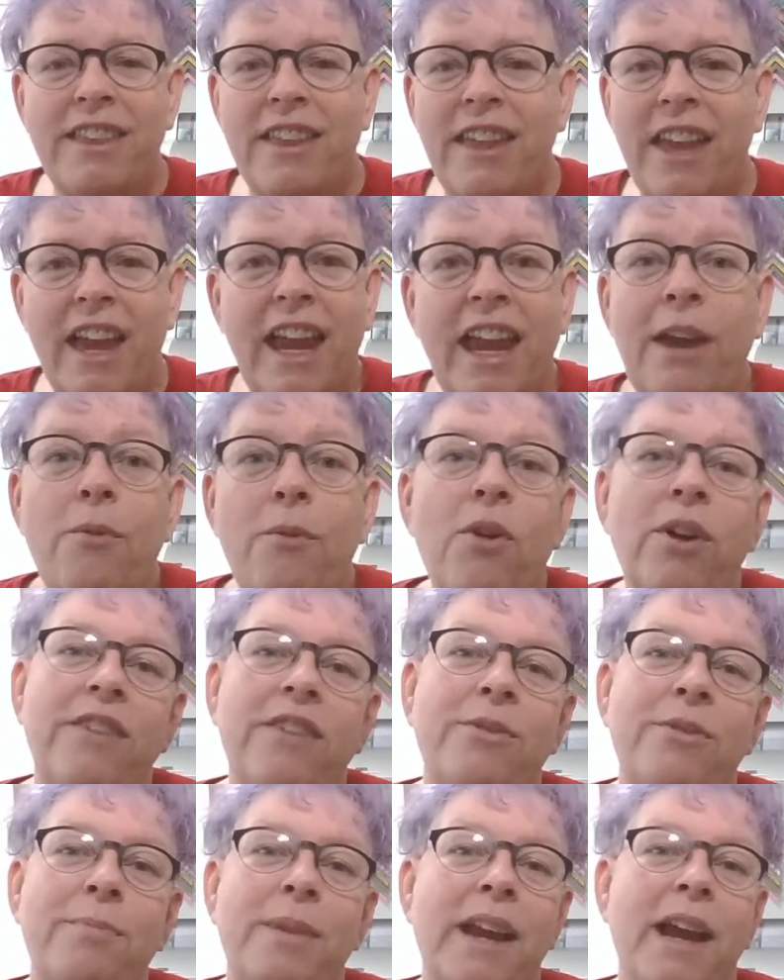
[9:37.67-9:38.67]
he won't
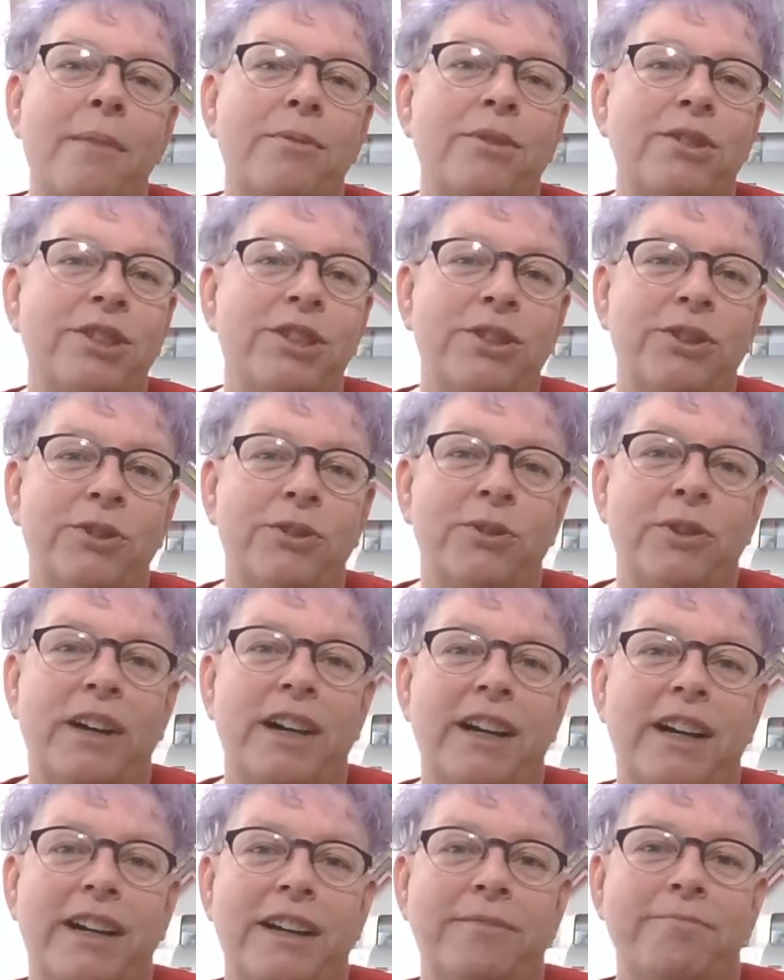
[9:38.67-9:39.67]
even be able to
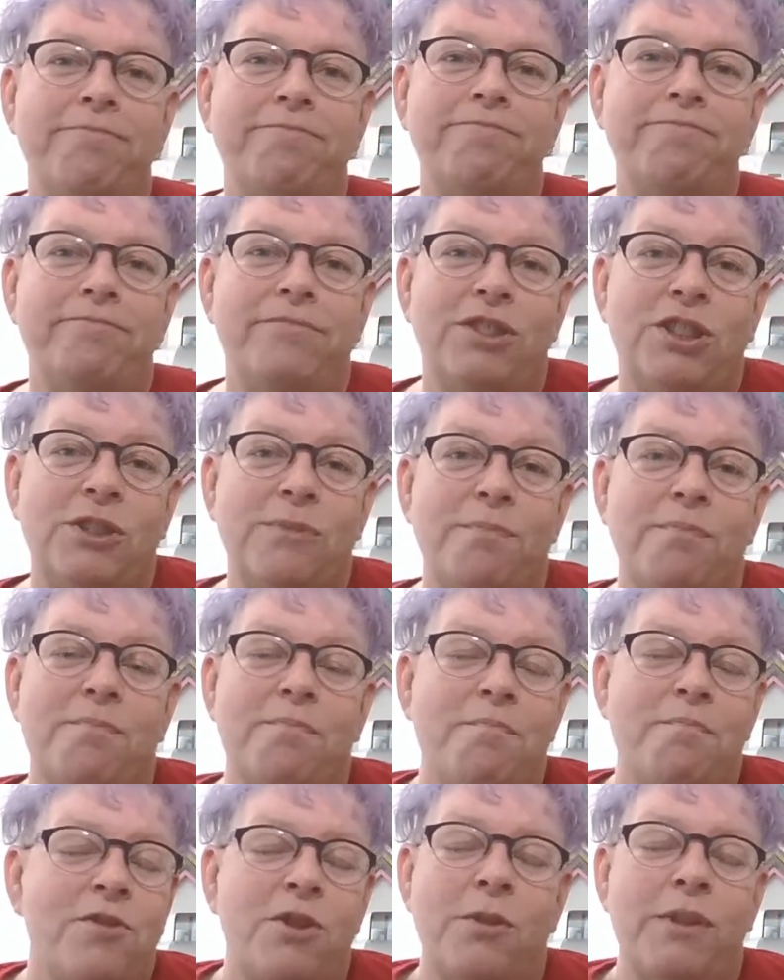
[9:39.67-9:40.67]

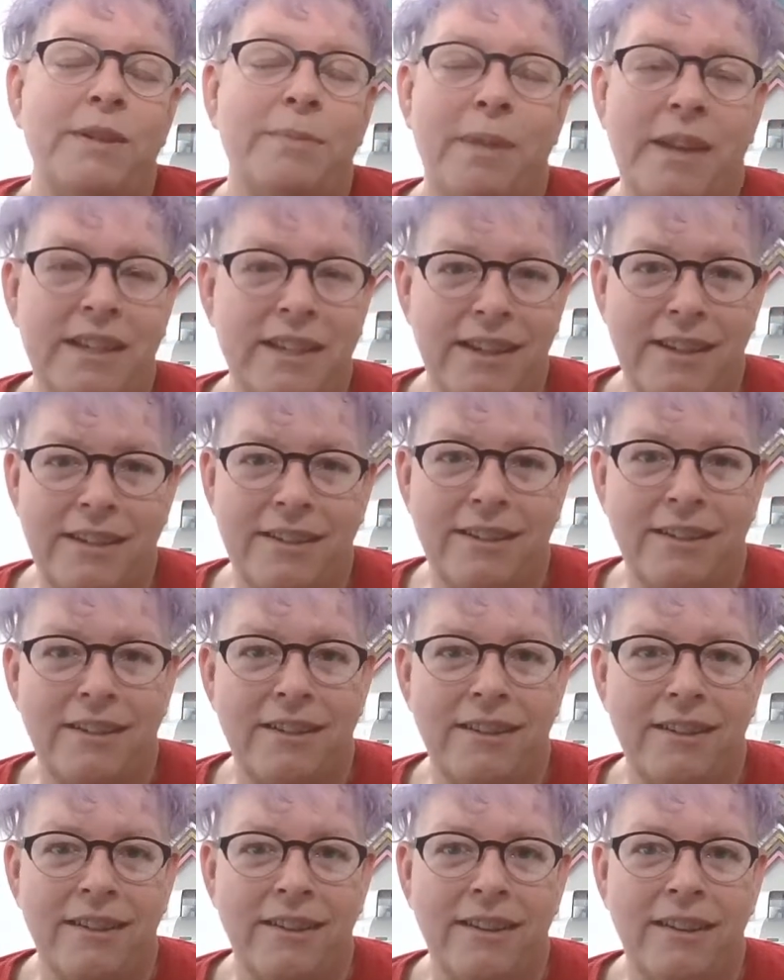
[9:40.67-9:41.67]
do his business.
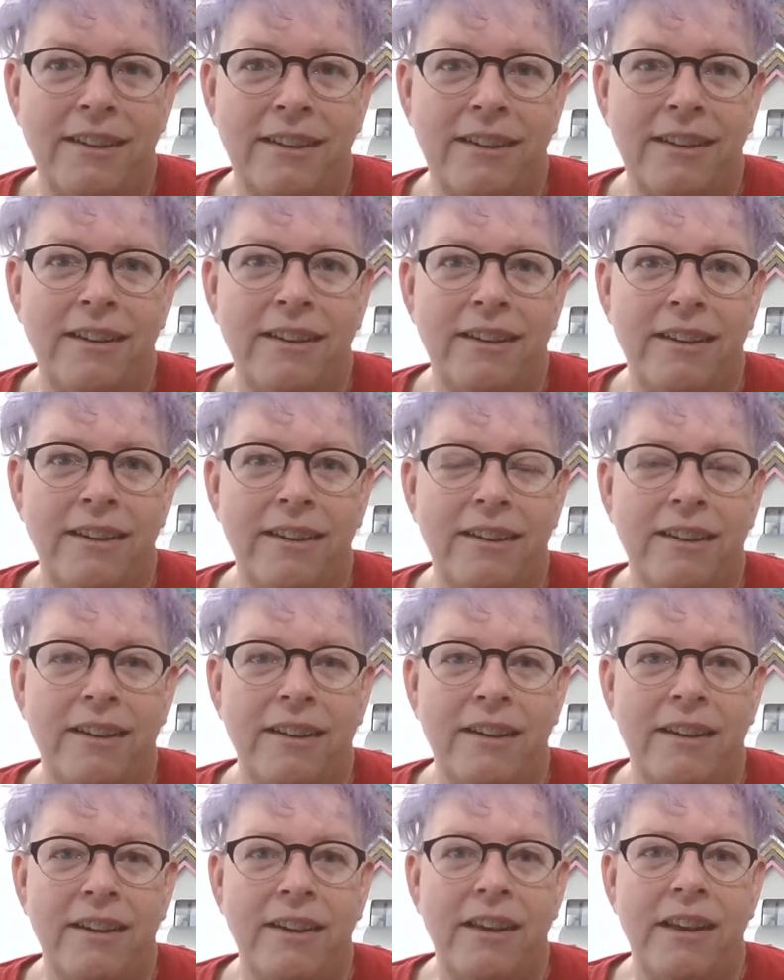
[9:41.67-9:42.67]

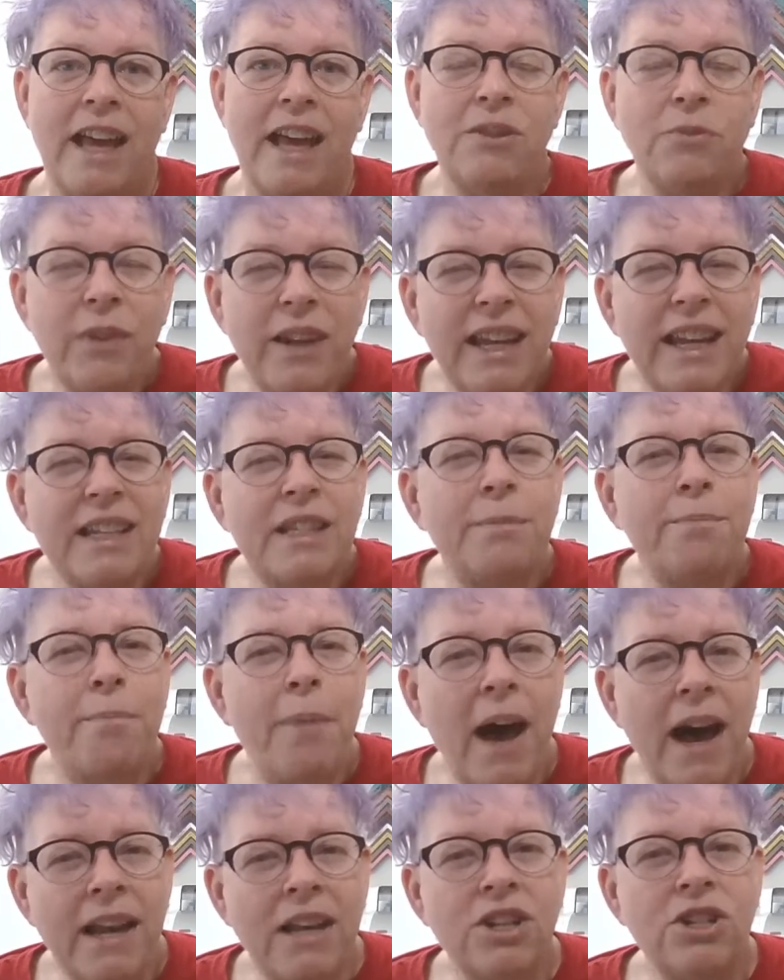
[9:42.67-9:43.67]
That's what he gets
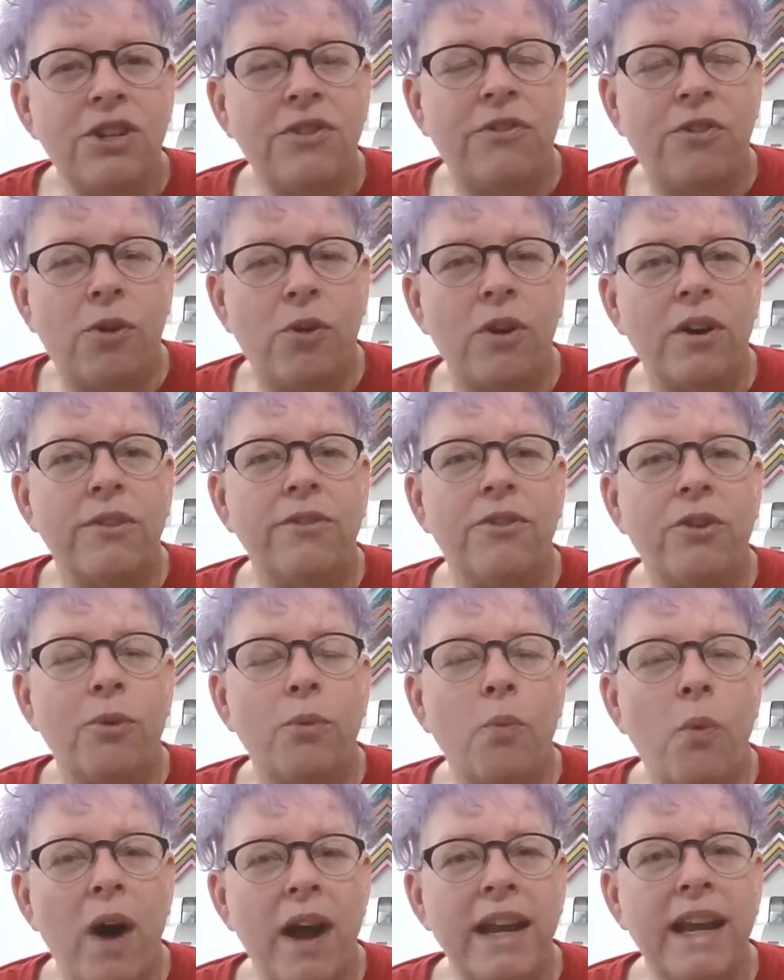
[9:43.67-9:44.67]
punished for
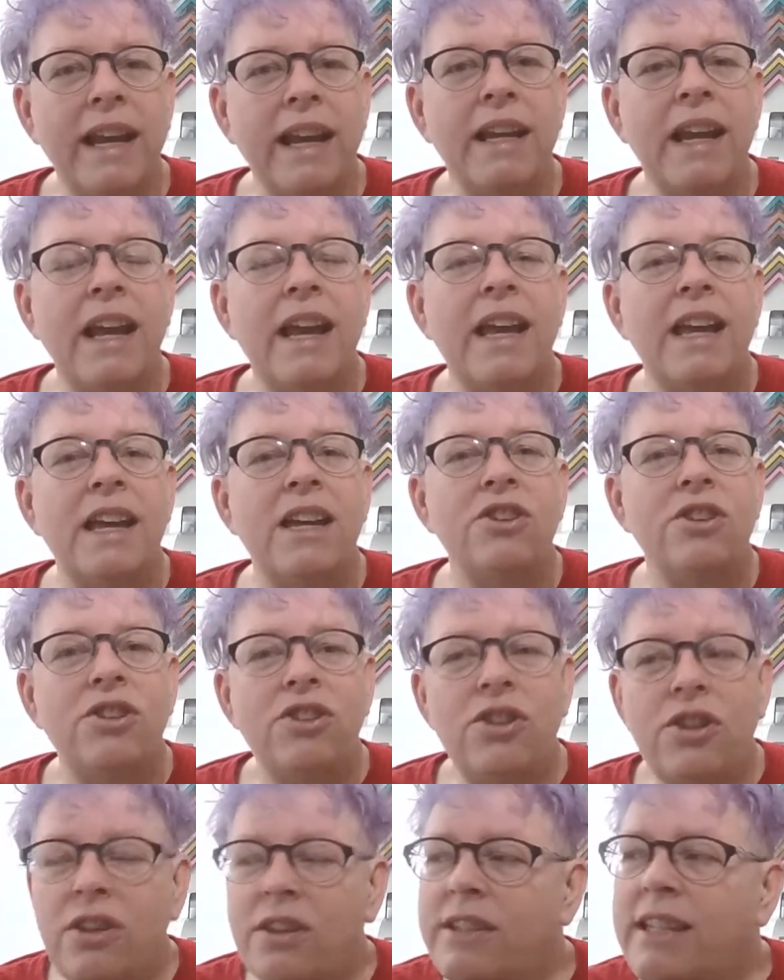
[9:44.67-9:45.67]
wanting
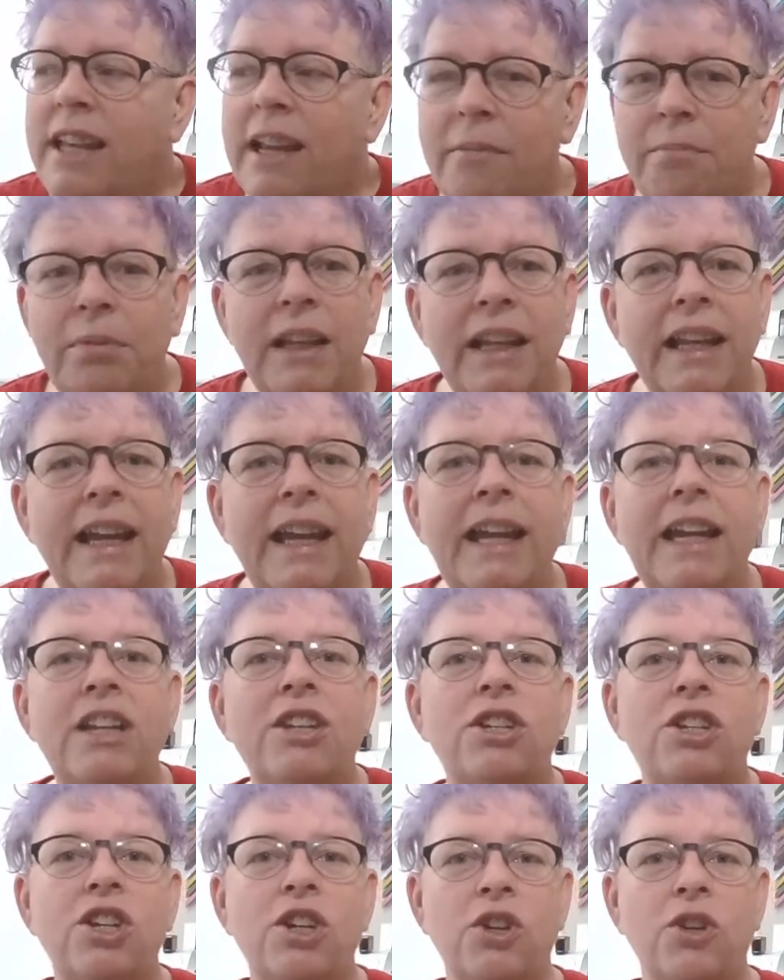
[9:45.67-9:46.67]
simply
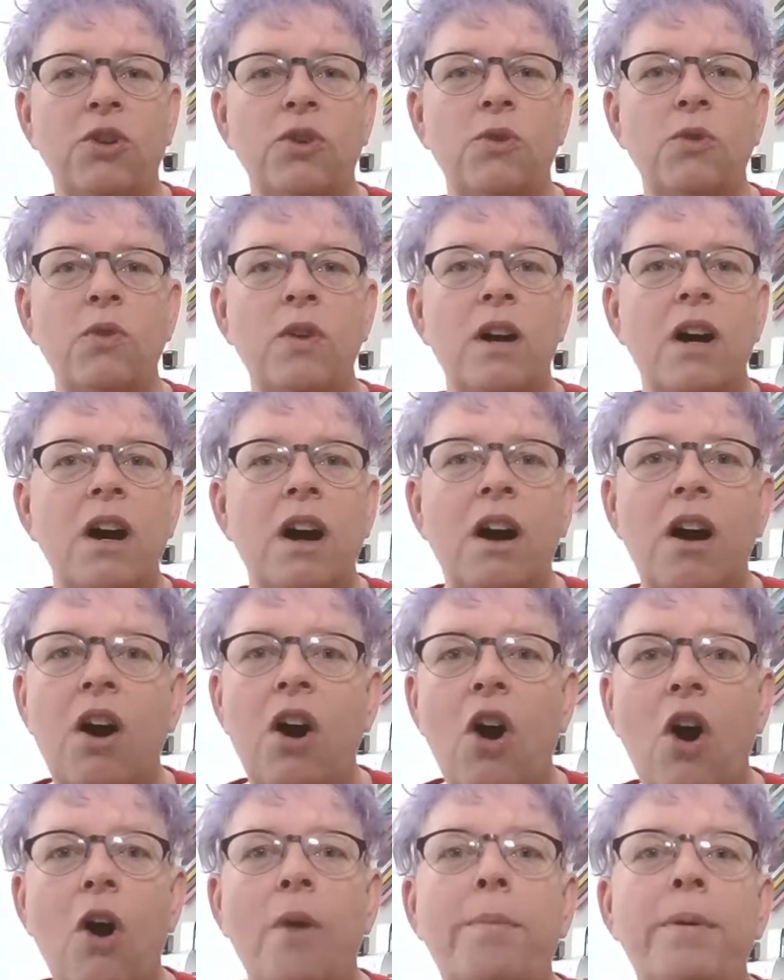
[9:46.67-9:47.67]
to
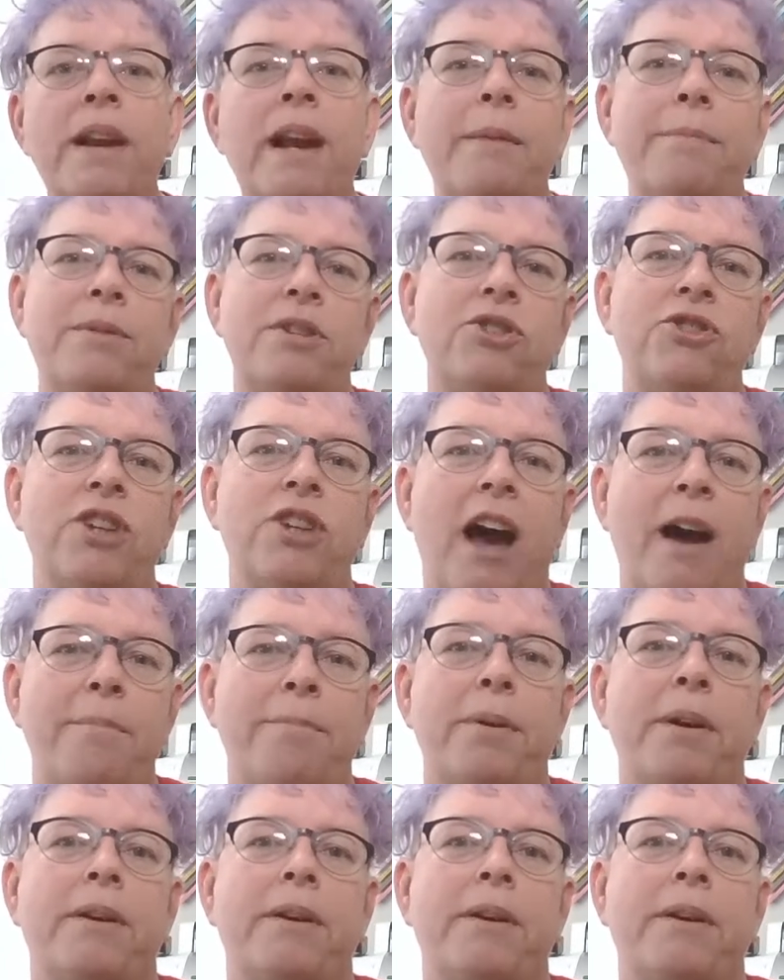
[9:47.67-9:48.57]
open up his shop